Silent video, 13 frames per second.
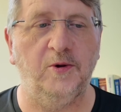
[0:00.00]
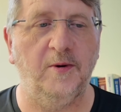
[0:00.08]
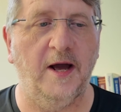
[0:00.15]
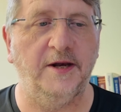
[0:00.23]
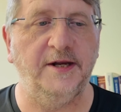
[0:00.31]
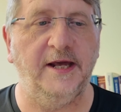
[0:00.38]

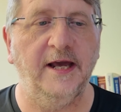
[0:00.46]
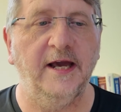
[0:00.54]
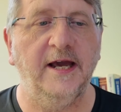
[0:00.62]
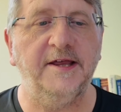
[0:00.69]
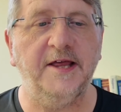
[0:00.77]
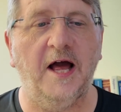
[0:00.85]
honey
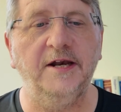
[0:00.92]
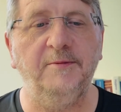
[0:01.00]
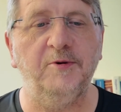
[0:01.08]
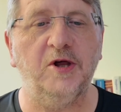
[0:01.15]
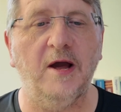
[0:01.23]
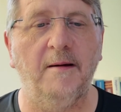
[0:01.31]
is the honey
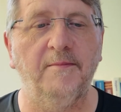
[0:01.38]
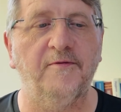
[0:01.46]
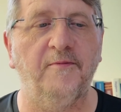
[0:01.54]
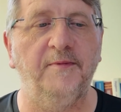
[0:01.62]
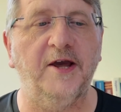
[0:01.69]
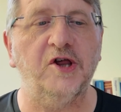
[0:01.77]
which comes
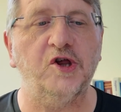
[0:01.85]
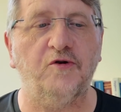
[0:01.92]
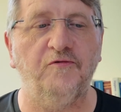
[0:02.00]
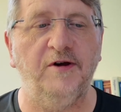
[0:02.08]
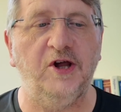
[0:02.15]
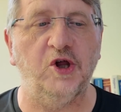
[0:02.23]
from the
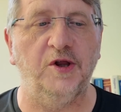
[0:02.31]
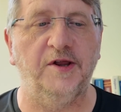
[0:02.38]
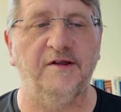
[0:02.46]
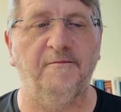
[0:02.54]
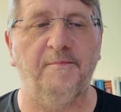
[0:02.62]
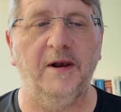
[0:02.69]

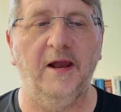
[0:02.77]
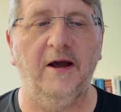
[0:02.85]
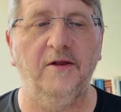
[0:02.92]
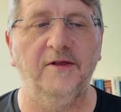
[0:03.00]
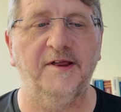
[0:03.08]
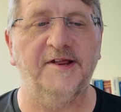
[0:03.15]
excretions of
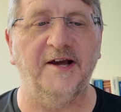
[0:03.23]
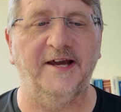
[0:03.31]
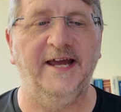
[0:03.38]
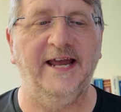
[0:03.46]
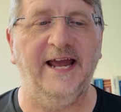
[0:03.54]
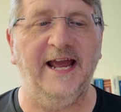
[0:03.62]

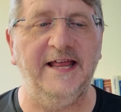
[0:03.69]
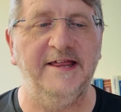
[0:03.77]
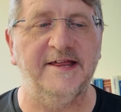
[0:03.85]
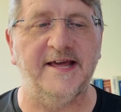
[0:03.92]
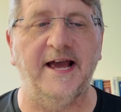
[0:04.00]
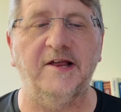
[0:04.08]
plant-sucking
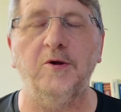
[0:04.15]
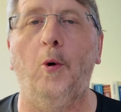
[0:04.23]
insects,